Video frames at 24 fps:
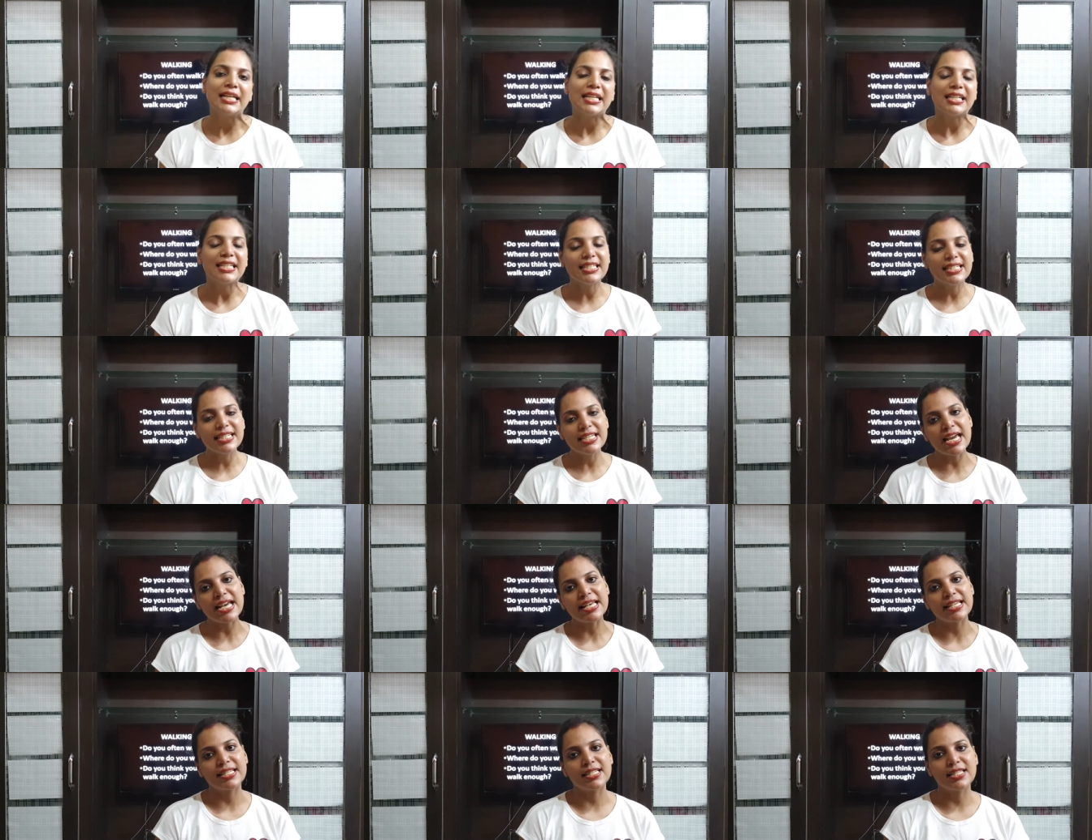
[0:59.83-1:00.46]

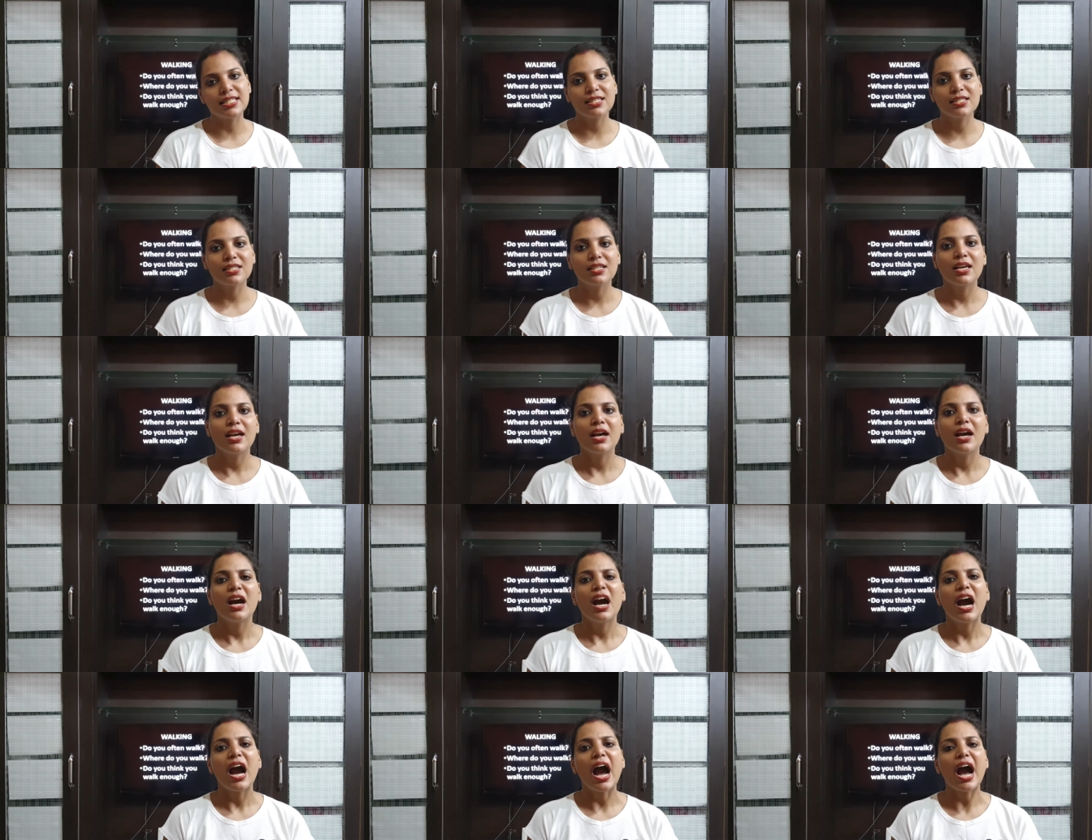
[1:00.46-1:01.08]
Yes,
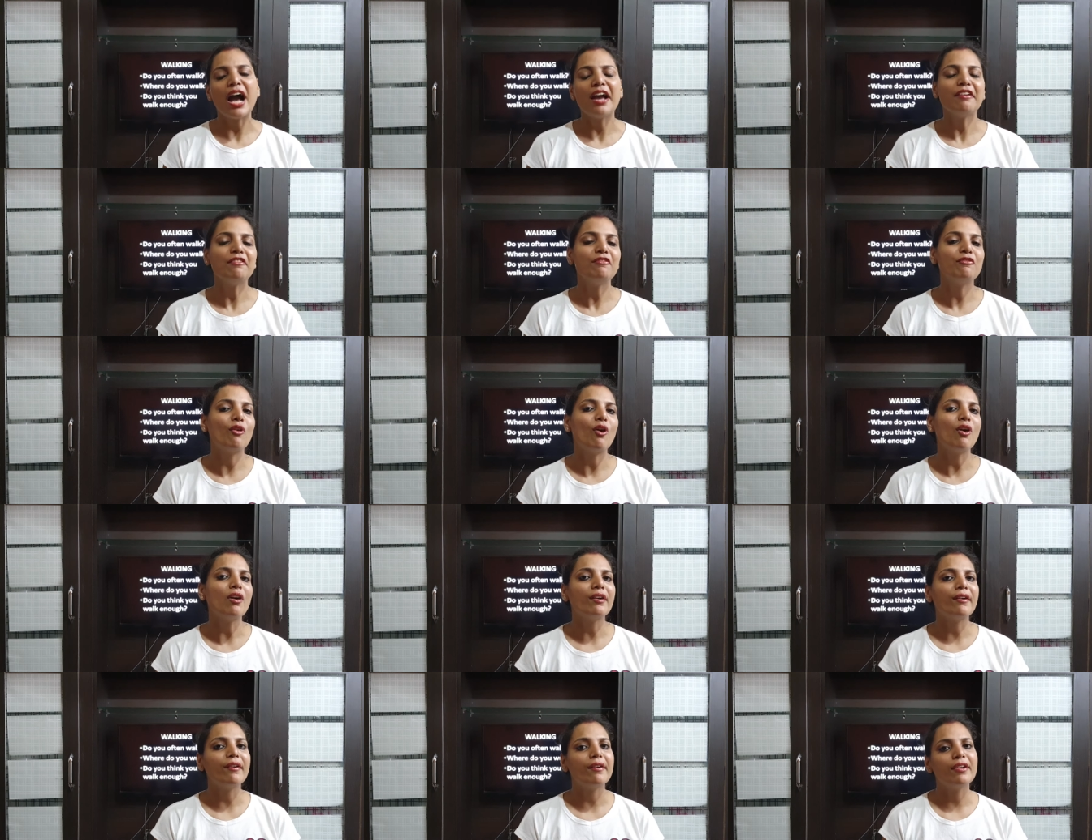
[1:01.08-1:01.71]
I
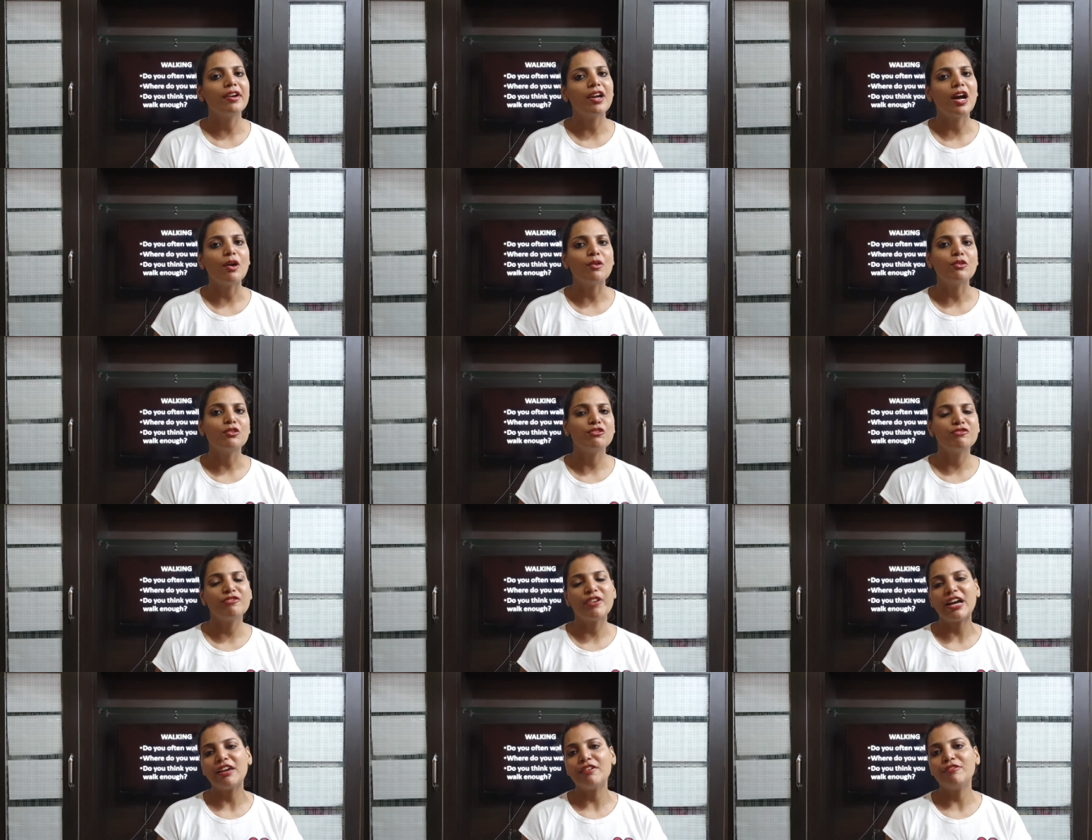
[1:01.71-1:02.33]
walk around
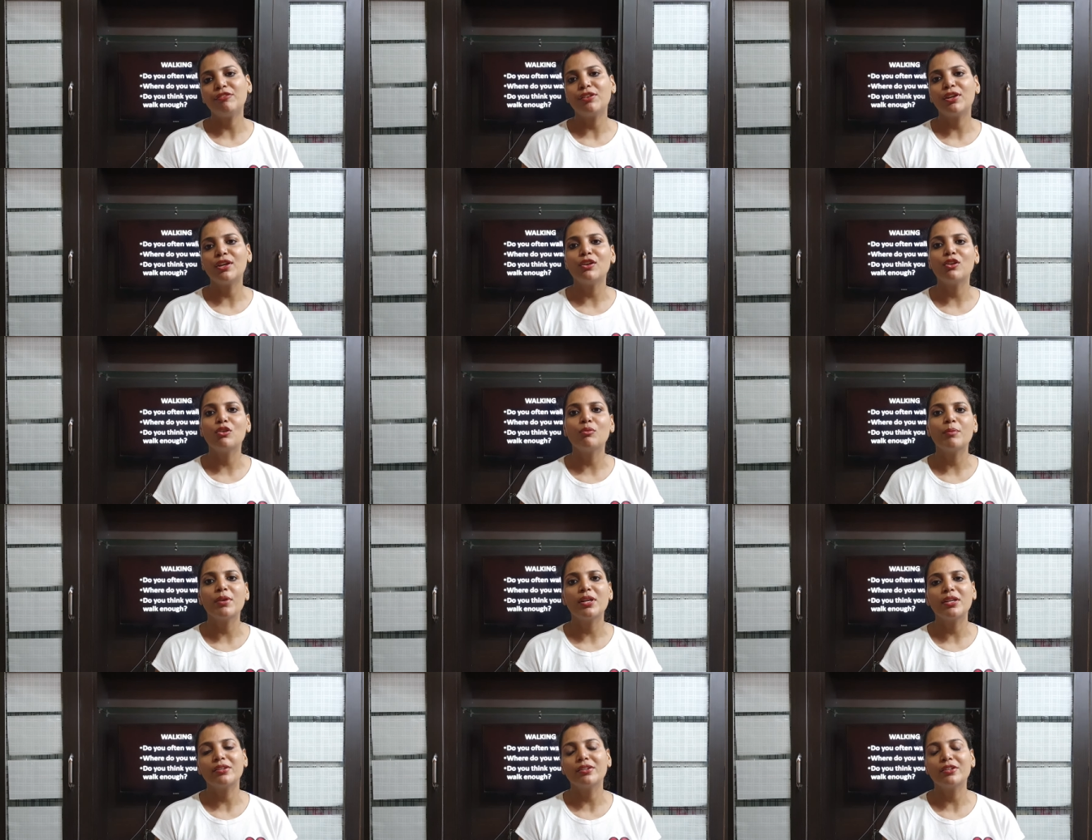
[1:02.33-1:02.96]
5
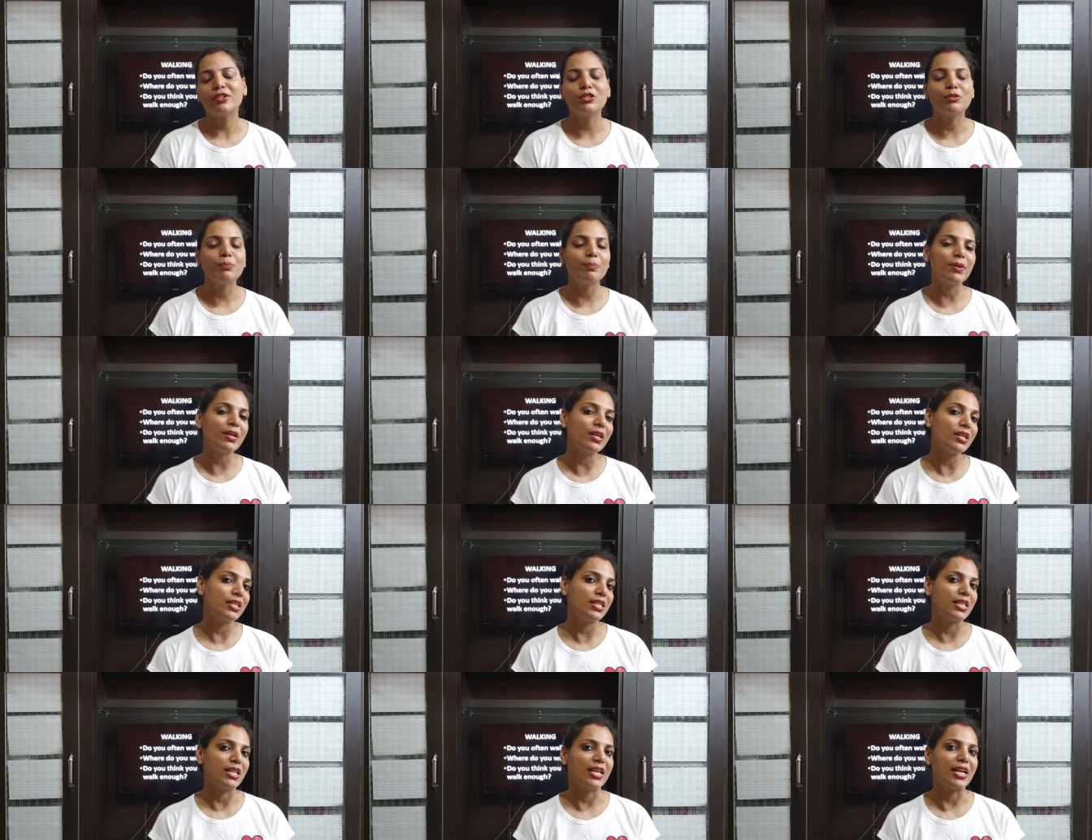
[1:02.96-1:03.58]
kilometers per
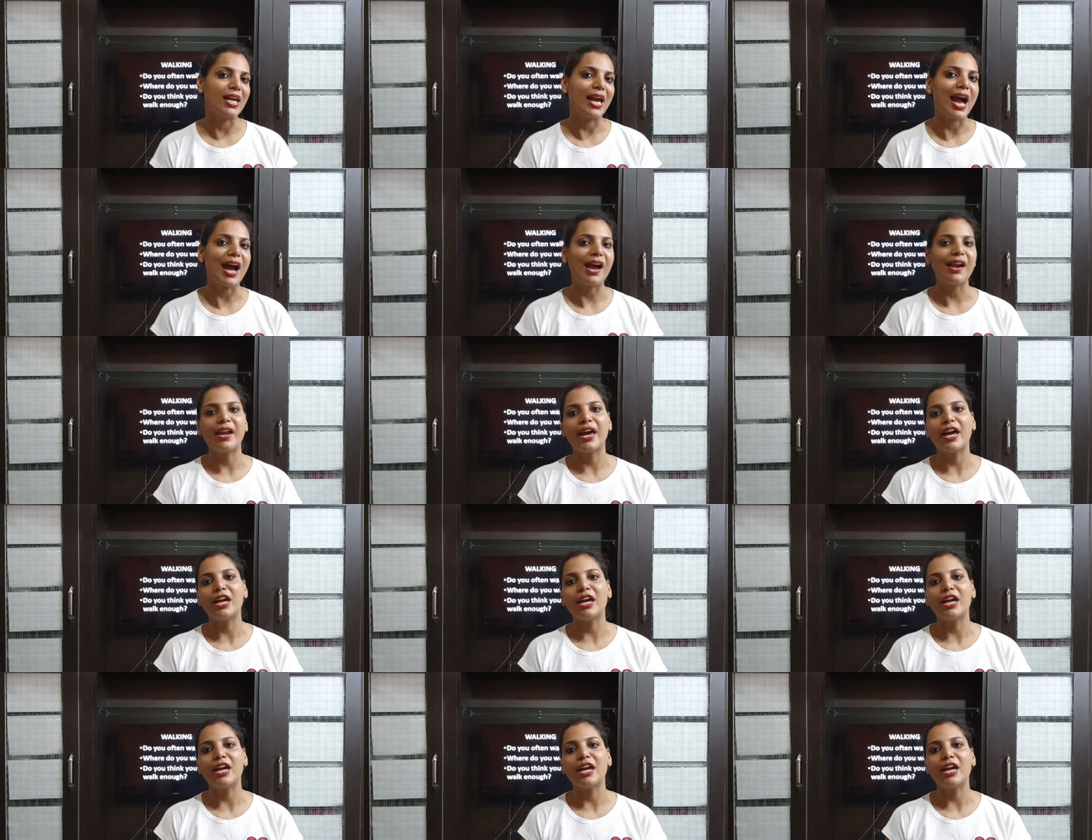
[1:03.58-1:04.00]
day and